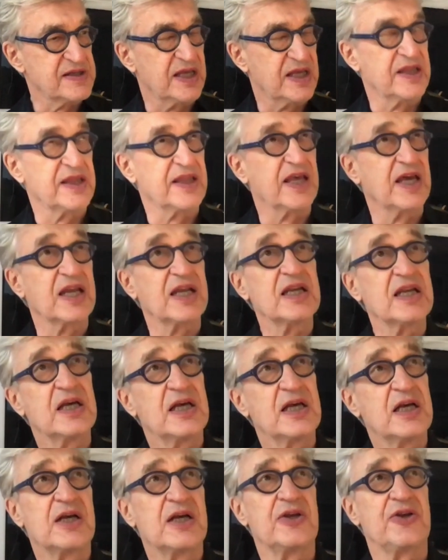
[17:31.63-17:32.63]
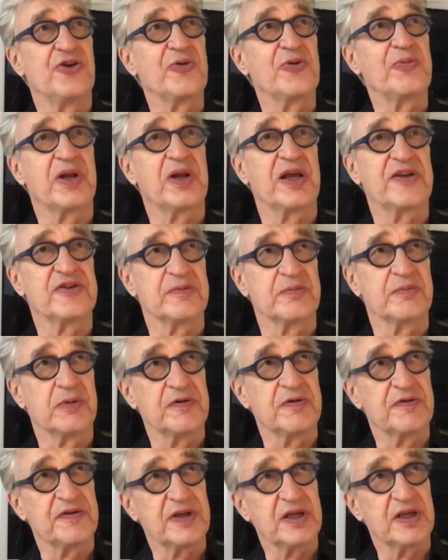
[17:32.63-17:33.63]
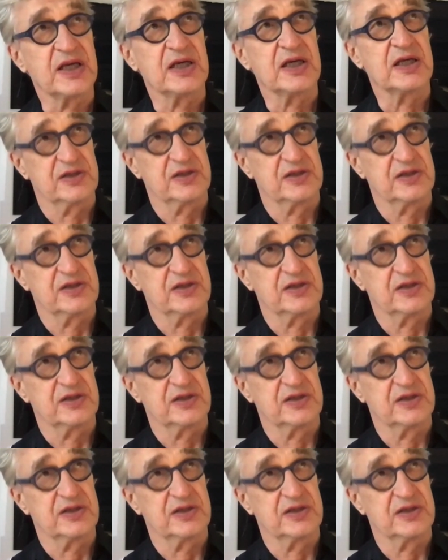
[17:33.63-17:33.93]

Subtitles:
and then you play the movie